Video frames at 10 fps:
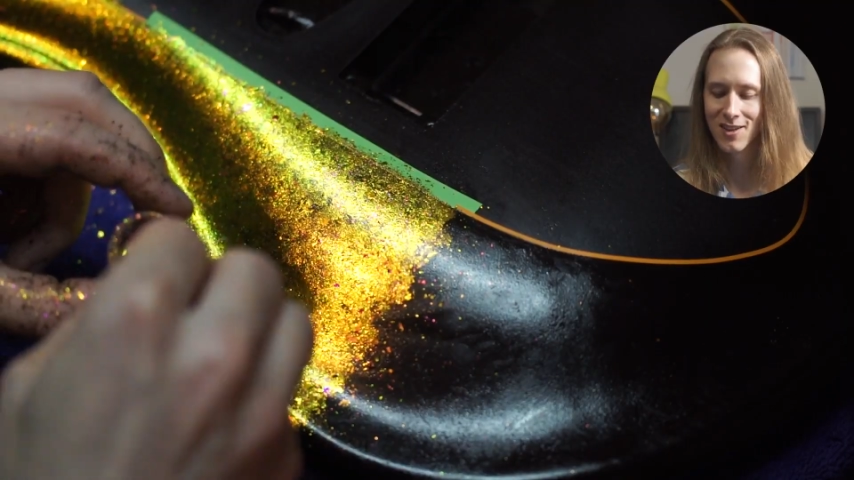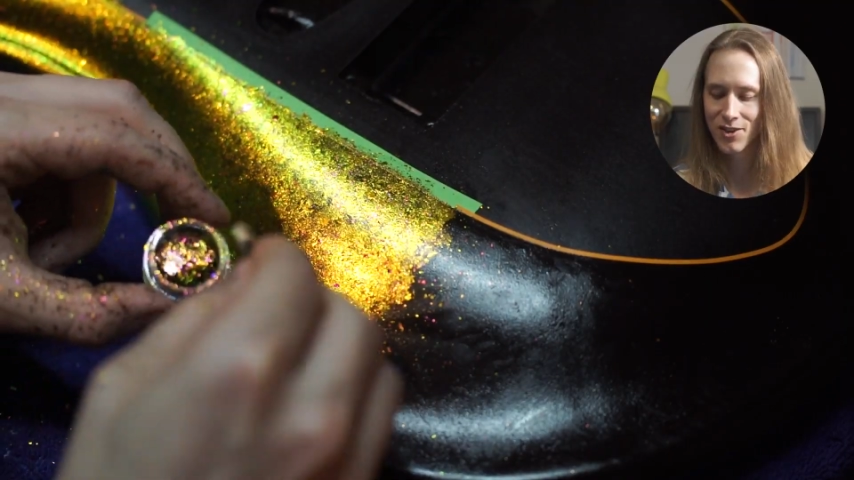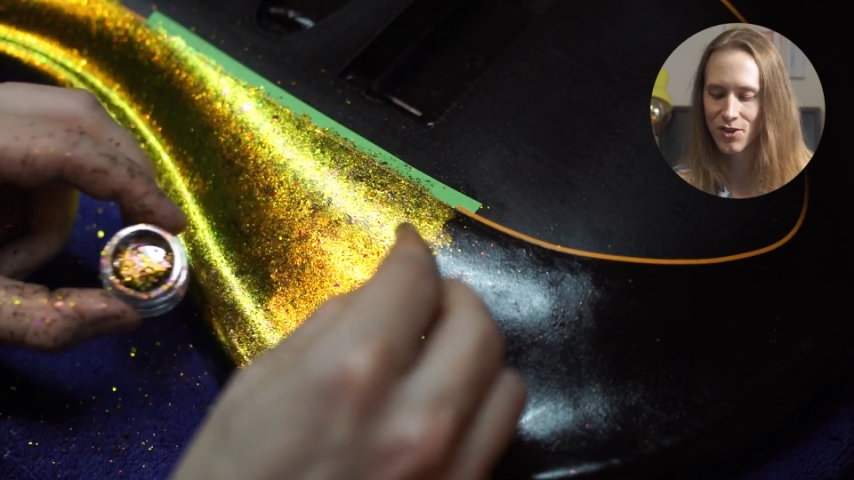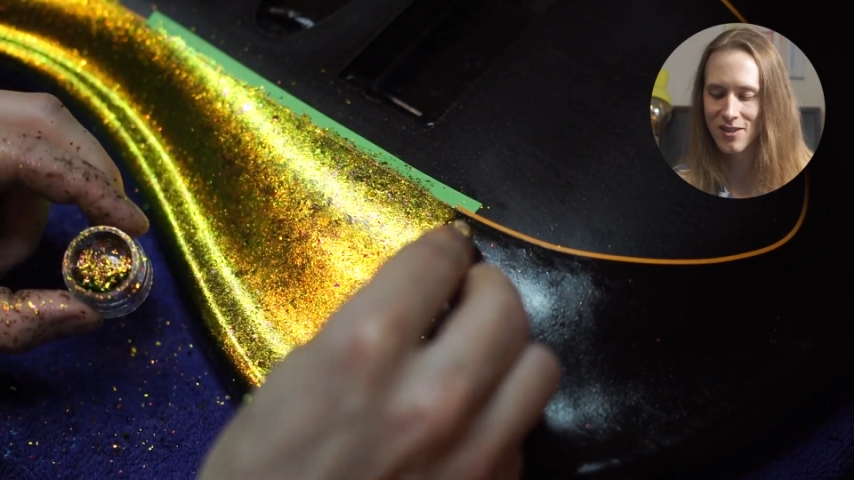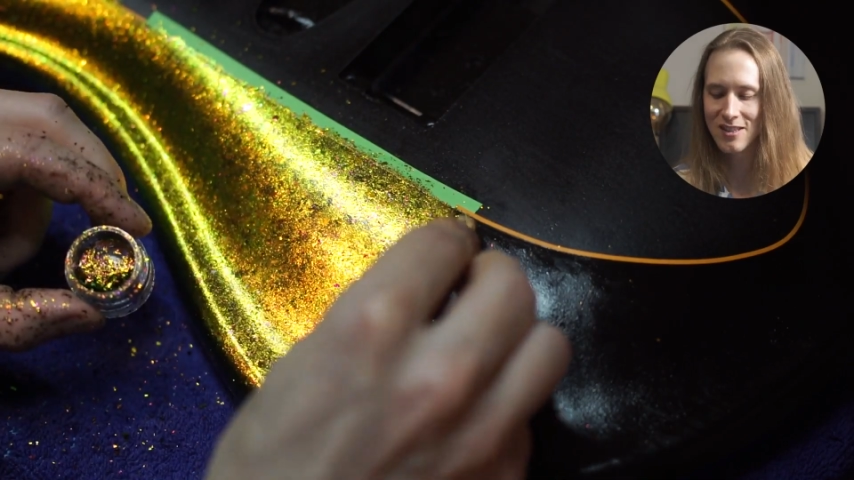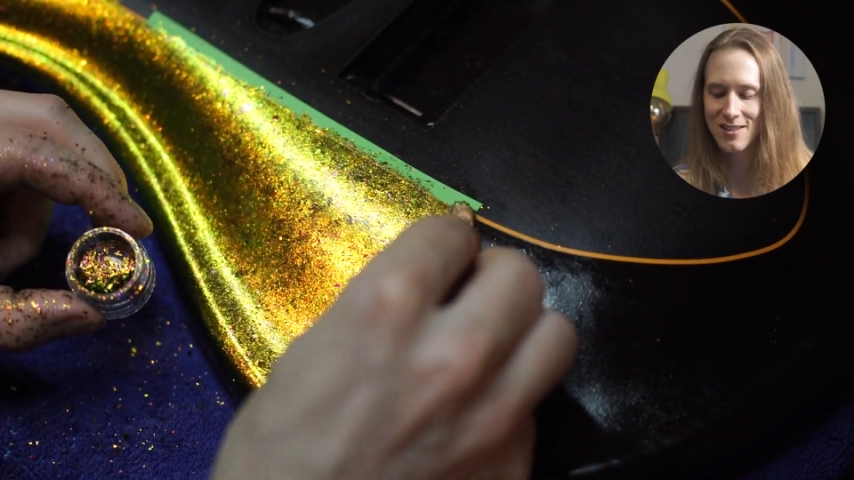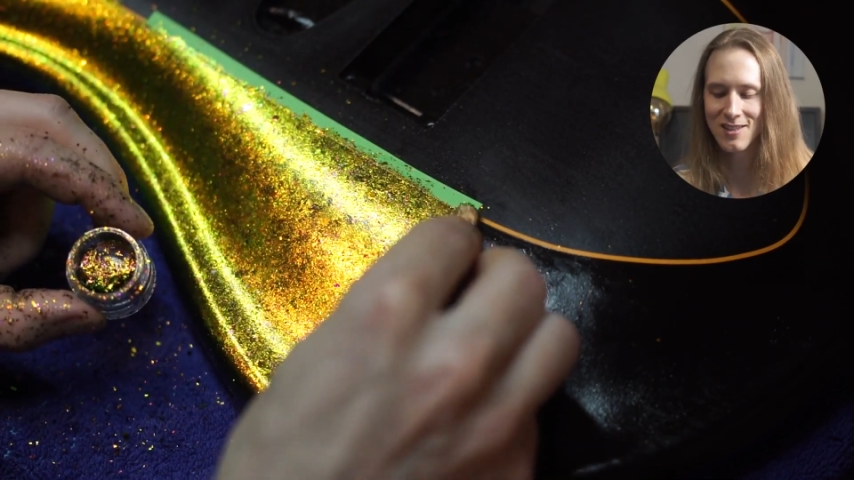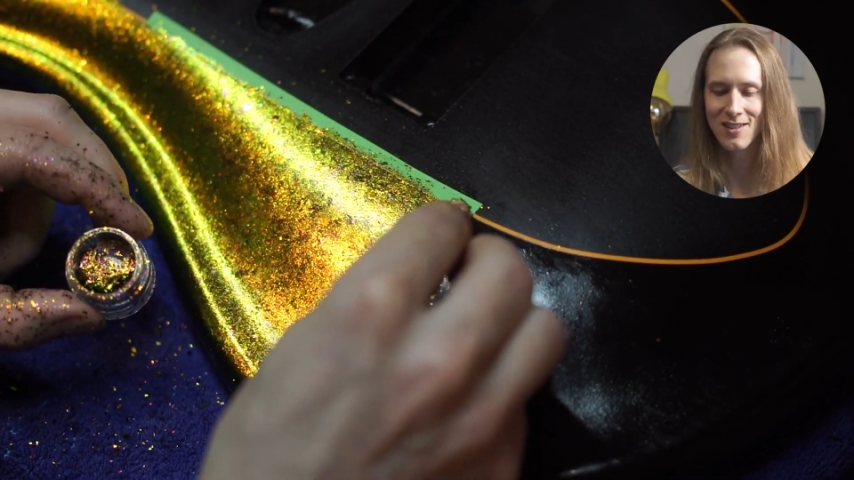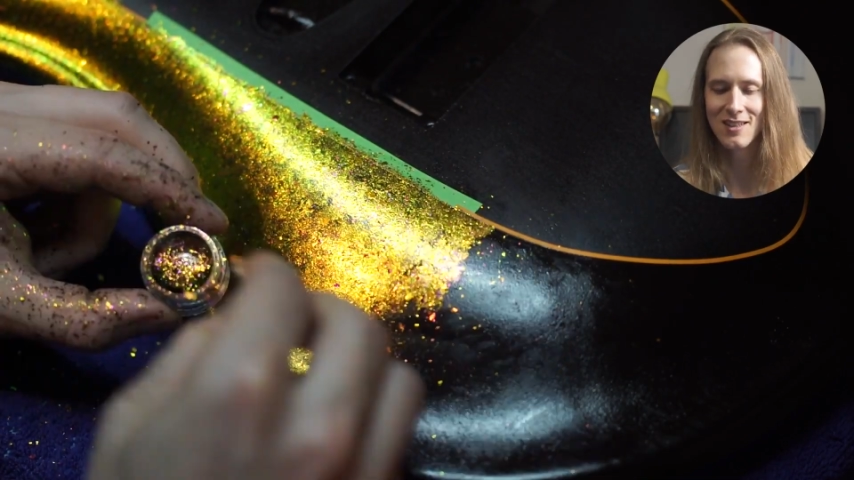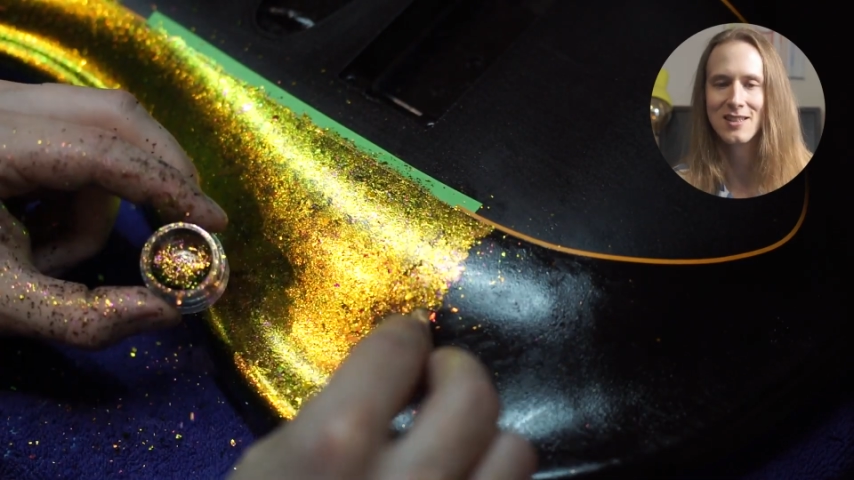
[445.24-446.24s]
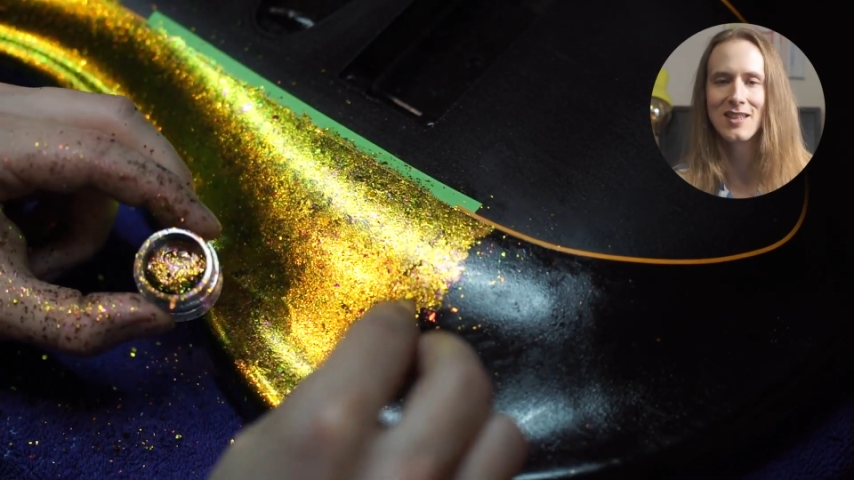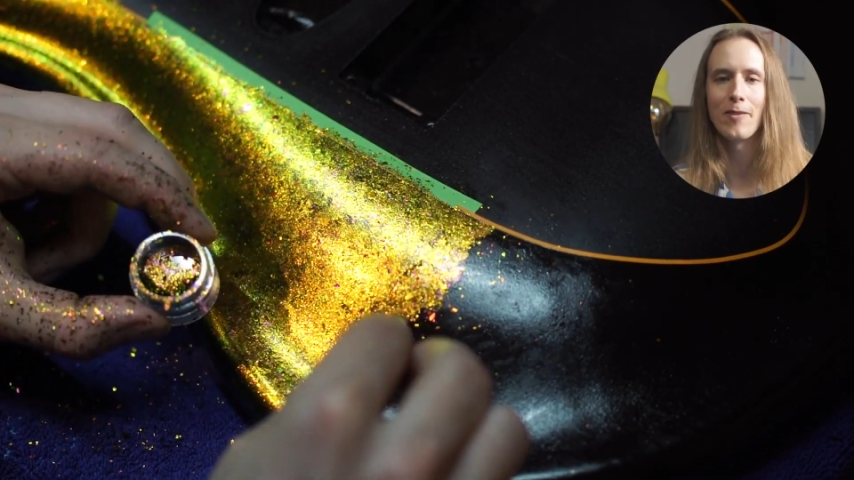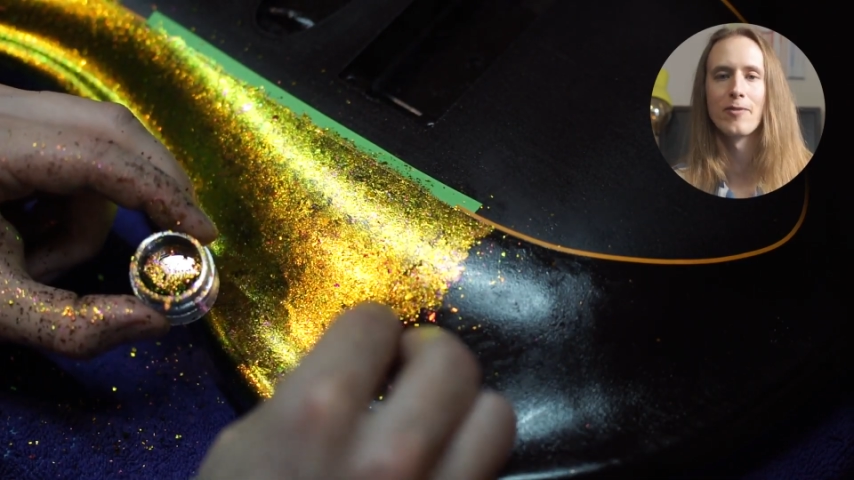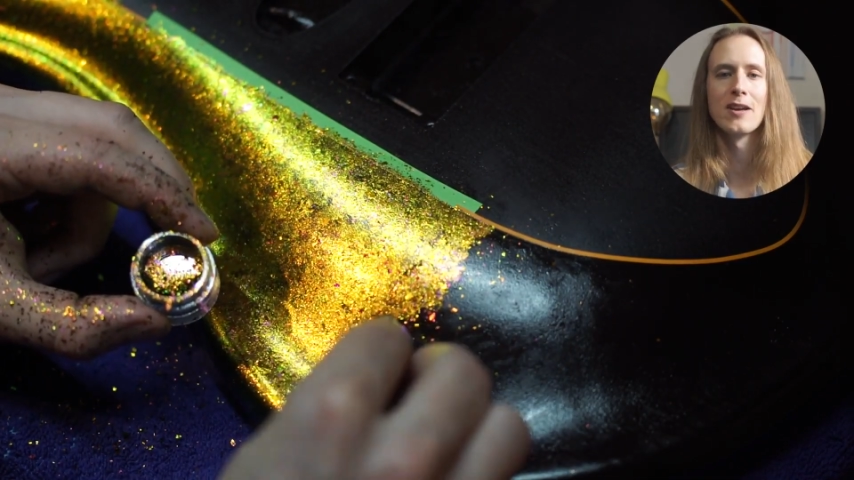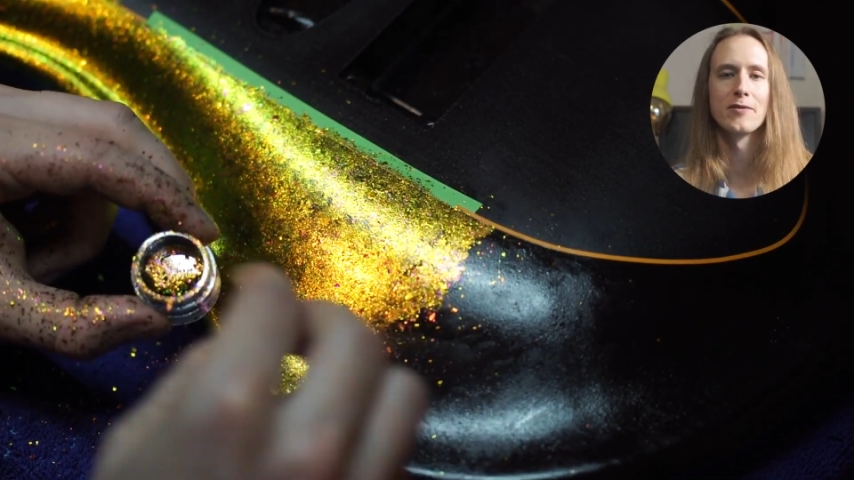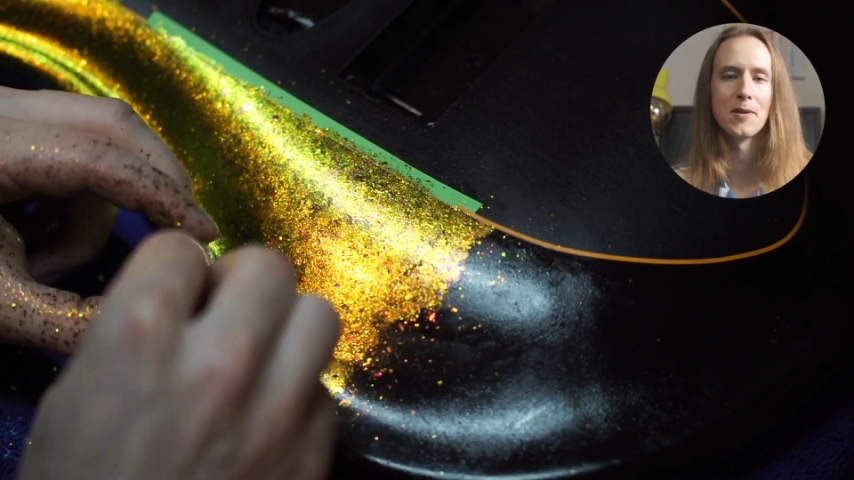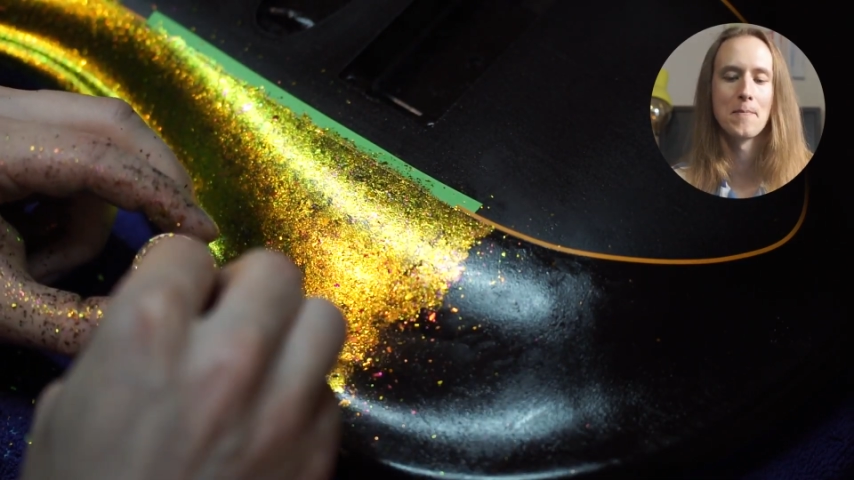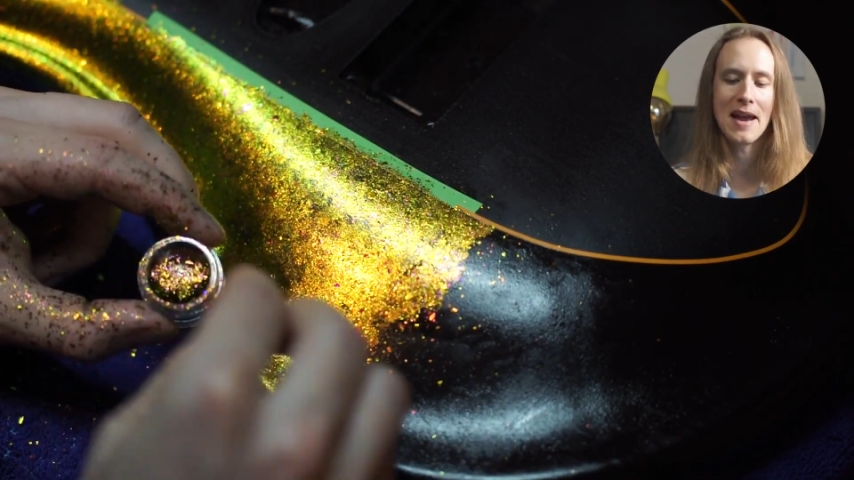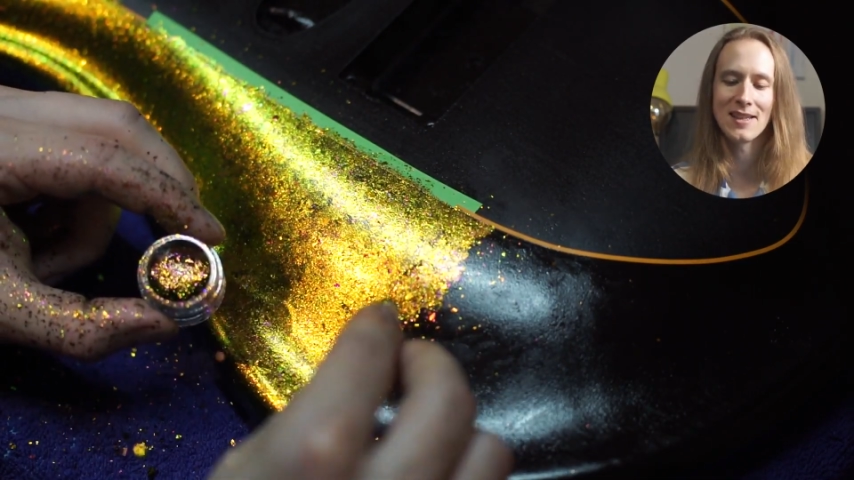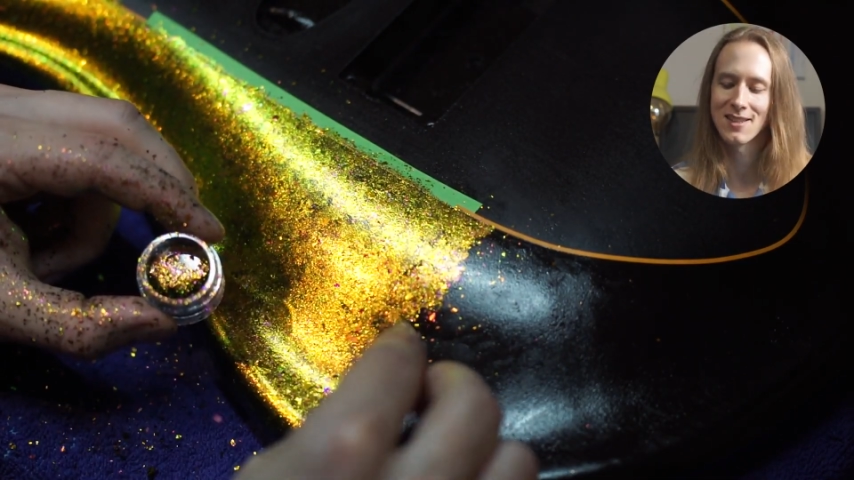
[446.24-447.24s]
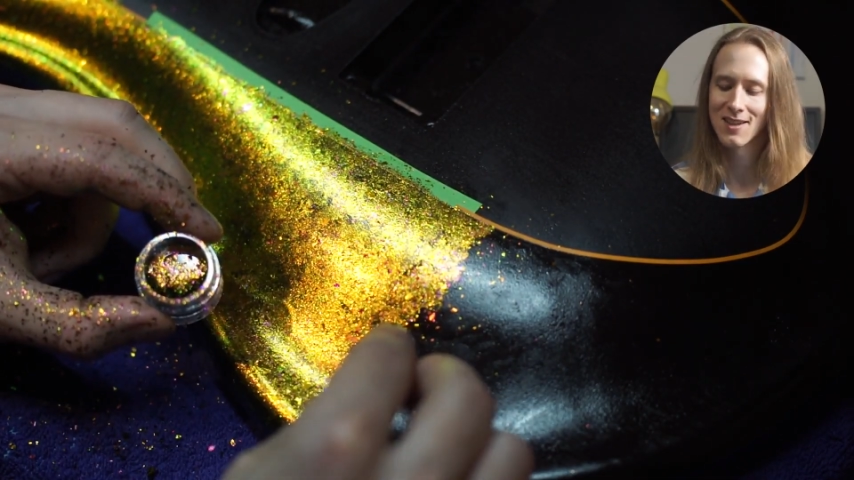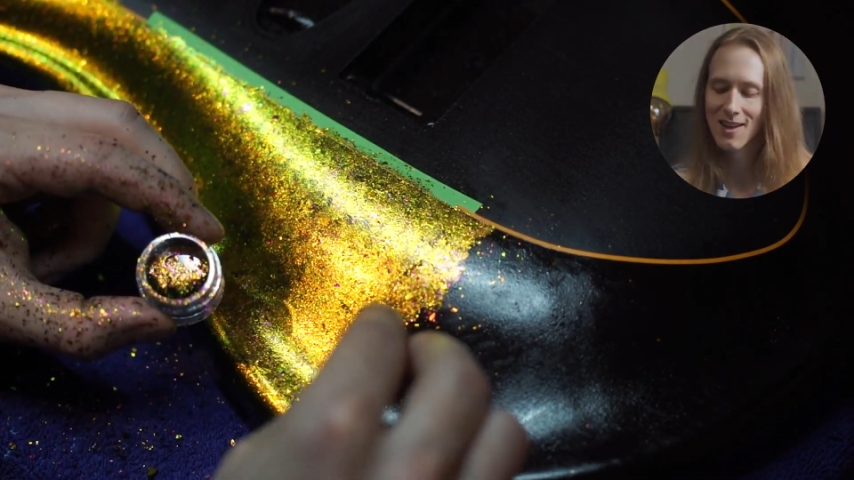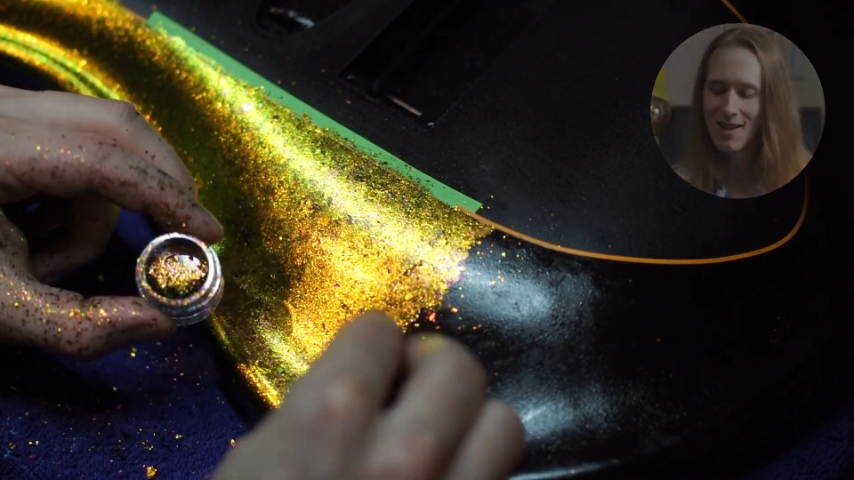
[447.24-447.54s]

So this stuff leaves a mess.